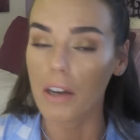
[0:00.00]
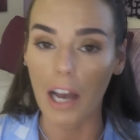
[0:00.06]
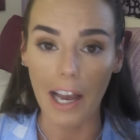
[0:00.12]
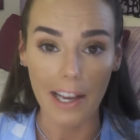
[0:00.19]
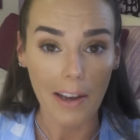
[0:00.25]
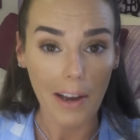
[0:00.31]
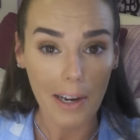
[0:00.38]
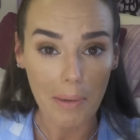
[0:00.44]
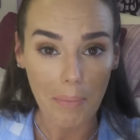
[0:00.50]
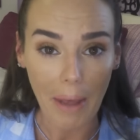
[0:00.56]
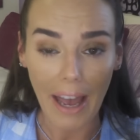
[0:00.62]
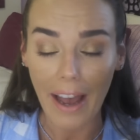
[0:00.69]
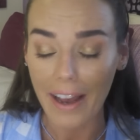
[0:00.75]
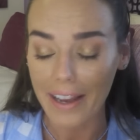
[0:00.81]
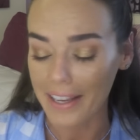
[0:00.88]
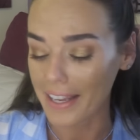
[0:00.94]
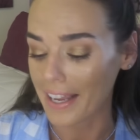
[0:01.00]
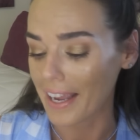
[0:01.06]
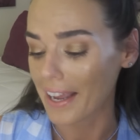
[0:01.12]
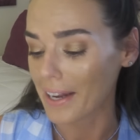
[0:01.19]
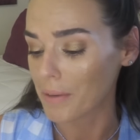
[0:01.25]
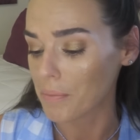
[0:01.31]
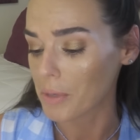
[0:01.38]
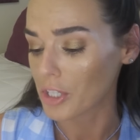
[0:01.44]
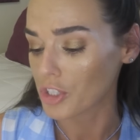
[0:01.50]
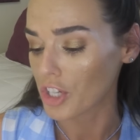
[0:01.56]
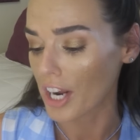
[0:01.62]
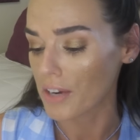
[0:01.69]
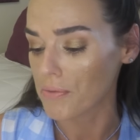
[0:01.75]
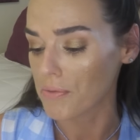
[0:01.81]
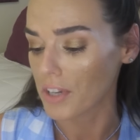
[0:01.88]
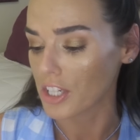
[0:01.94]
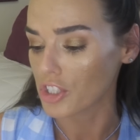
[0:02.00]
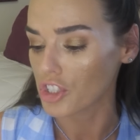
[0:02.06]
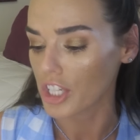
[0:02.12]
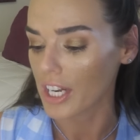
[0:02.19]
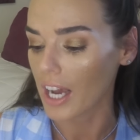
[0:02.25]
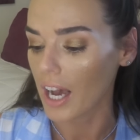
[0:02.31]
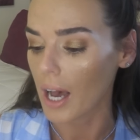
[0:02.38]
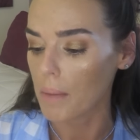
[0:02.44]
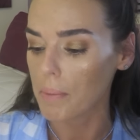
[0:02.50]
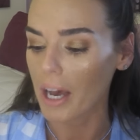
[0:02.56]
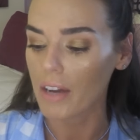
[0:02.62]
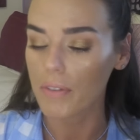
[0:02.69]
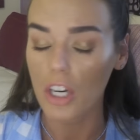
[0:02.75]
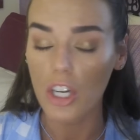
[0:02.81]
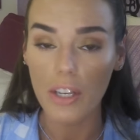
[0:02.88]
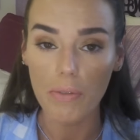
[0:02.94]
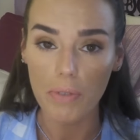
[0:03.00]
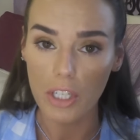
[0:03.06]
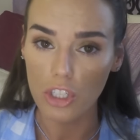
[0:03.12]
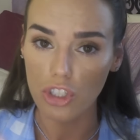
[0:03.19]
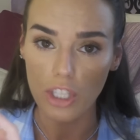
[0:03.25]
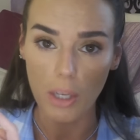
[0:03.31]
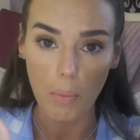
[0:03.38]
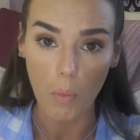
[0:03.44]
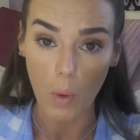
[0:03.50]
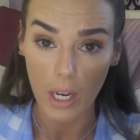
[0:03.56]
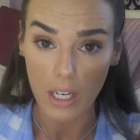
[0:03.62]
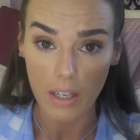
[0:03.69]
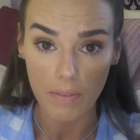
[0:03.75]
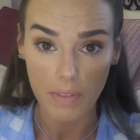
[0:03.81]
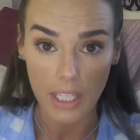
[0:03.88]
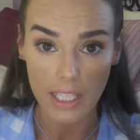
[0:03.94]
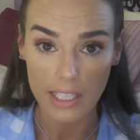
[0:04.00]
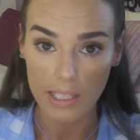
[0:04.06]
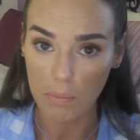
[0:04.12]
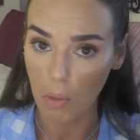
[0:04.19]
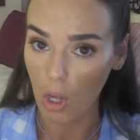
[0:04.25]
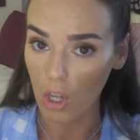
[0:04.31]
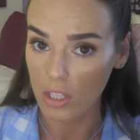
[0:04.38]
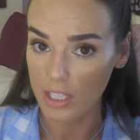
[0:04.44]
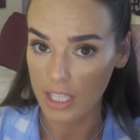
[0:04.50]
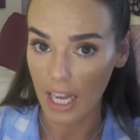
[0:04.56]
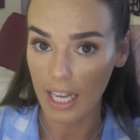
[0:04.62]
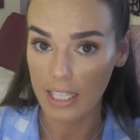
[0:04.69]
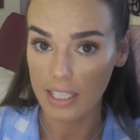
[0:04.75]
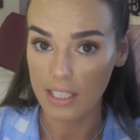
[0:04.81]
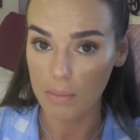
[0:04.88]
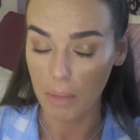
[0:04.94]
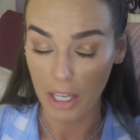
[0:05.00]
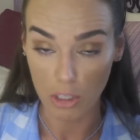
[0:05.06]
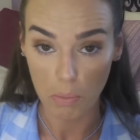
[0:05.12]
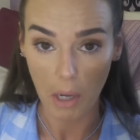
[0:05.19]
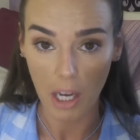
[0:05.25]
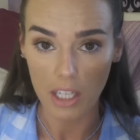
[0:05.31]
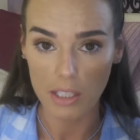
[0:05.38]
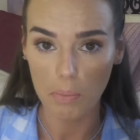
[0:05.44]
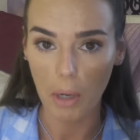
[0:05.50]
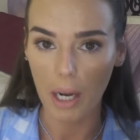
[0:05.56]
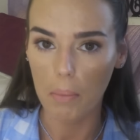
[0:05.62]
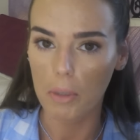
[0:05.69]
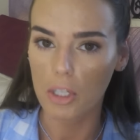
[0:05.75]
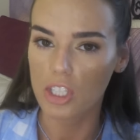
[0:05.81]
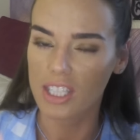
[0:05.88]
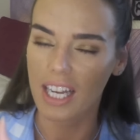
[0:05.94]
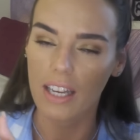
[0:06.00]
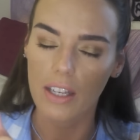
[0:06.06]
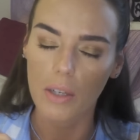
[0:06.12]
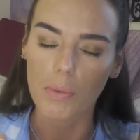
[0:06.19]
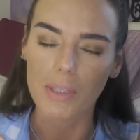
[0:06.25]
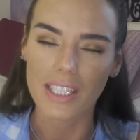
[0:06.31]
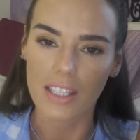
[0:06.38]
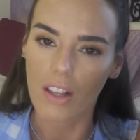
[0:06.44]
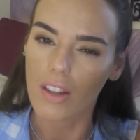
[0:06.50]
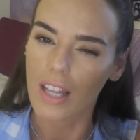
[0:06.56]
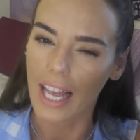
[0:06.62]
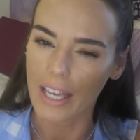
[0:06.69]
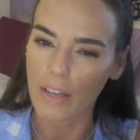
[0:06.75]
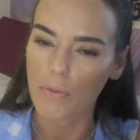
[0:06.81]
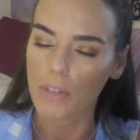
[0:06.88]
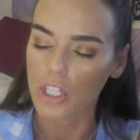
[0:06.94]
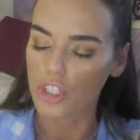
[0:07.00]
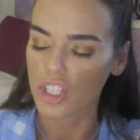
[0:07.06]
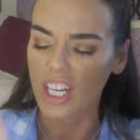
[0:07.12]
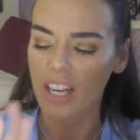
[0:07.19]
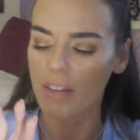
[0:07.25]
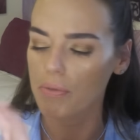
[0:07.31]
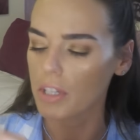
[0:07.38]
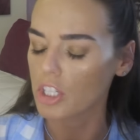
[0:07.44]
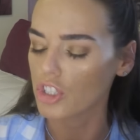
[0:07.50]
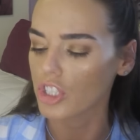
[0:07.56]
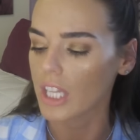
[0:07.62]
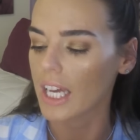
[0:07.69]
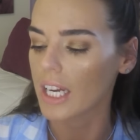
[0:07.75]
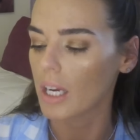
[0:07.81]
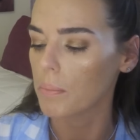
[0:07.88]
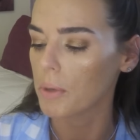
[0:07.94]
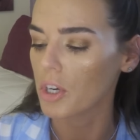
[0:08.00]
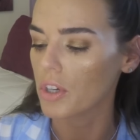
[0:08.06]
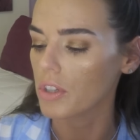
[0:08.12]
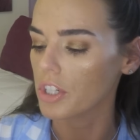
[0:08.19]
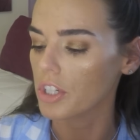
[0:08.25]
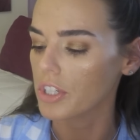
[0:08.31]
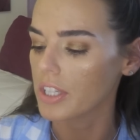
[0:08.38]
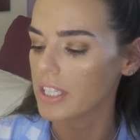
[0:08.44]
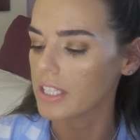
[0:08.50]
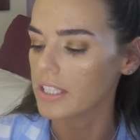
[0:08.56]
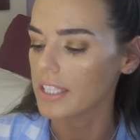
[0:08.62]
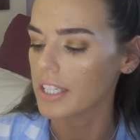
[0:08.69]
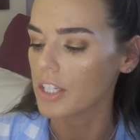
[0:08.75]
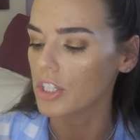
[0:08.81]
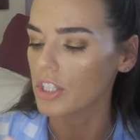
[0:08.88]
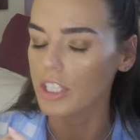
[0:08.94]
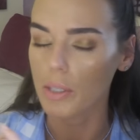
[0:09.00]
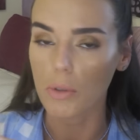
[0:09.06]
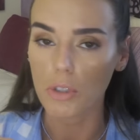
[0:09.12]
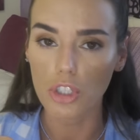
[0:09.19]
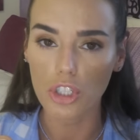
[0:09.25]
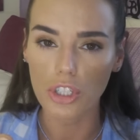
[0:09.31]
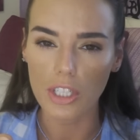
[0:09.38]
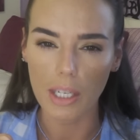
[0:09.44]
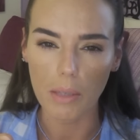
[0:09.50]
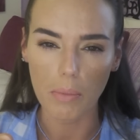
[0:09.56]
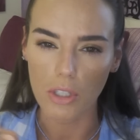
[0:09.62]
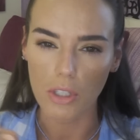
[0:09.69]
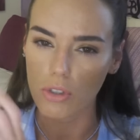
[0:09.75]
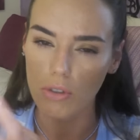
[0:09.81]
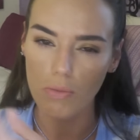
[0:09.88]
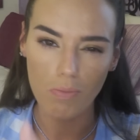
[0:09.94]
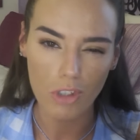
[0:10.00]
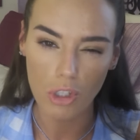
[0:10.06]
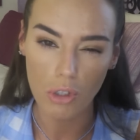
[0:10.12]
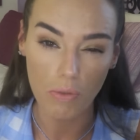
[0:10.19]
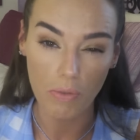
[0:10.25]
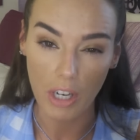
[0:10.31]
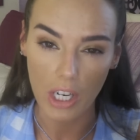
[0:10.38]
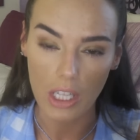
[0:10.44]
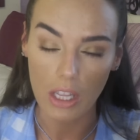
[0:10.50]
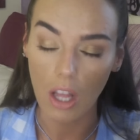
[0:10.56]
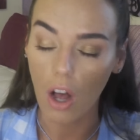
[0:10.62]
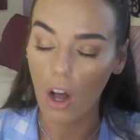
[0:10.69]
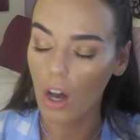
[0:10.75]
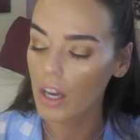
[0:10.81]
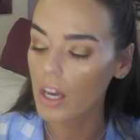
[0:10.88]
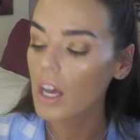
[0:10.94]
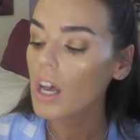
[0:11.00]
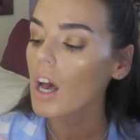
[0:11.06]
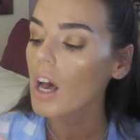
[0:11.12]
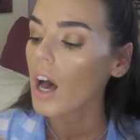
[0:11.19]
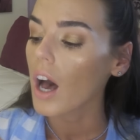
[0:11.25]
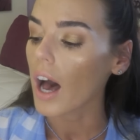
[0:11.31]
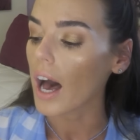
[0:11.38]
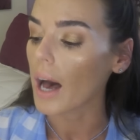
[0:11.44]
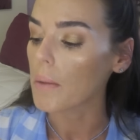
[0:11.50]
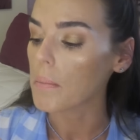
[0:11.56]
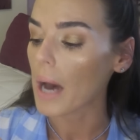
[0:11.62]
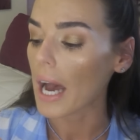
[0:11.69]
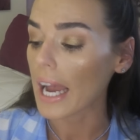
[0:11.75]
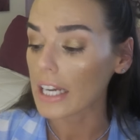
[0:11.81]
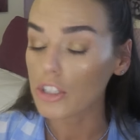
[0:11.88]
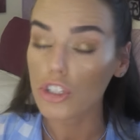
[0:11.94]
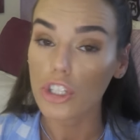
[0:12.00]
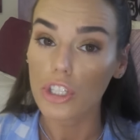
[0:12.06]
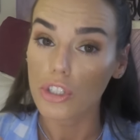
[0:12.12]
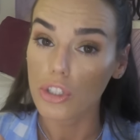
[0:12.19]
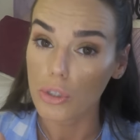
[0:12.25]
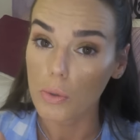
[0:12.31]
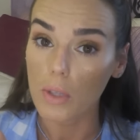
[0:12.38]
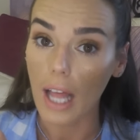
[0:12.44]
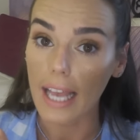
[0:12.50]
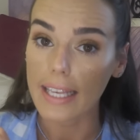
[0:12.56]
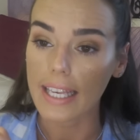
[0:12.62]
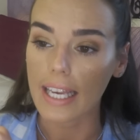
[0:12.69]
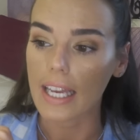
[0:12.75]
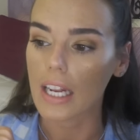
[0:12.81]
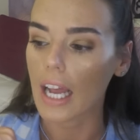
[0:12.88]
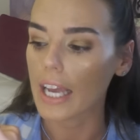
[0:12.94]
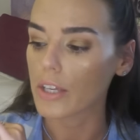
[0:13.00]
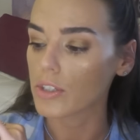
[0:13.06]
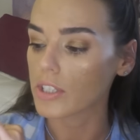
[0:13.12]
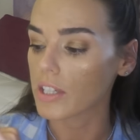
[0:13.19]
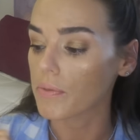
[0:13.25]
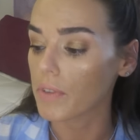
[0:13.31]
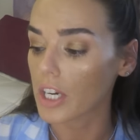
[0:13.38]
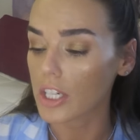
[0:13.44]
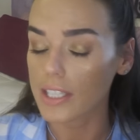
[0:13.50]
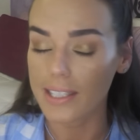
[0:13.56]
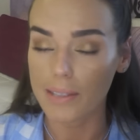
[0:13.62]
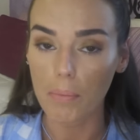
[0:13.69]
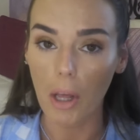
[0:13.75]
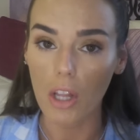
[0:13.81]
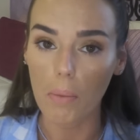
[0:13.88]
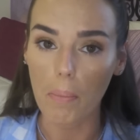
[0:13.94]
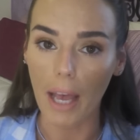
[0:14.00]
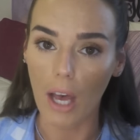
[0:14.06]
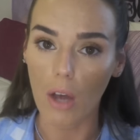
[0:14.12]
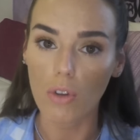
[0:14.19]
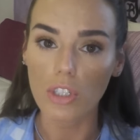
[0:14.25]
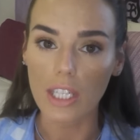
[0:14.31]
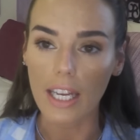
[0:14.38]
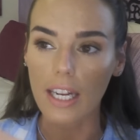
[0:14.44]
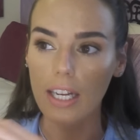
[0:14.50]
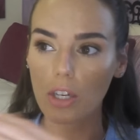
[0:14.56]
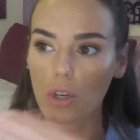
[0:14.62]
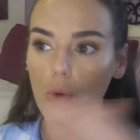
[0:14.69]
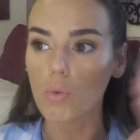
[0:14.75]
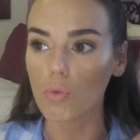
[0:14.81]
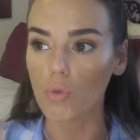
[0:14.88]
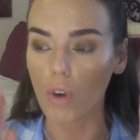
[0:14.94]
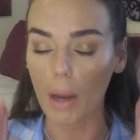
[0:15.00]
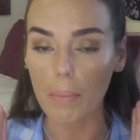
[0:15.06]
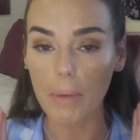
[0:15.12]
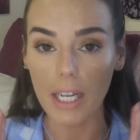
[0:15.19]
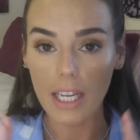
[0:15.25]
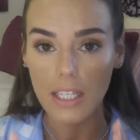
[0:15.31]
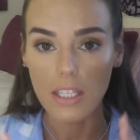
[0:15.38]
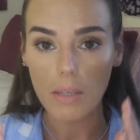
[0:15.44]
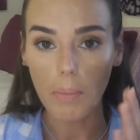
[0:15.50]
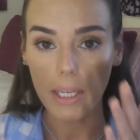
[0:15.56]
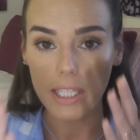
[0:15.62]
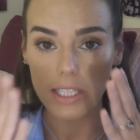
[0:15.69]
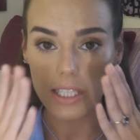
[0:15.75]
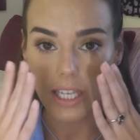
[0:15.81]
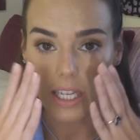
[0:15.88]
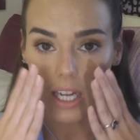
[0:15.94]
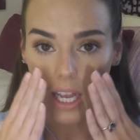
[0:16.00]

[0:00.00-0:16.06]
I got it back and I'm going to try to finish it up. I've already finished up one of these small size Smashbox primers. it was the light version. I finished that up earlier this year, so it shouldn't take me too very long. Um, I actually do like it. I use a very small amount and I don't rub it into my skin.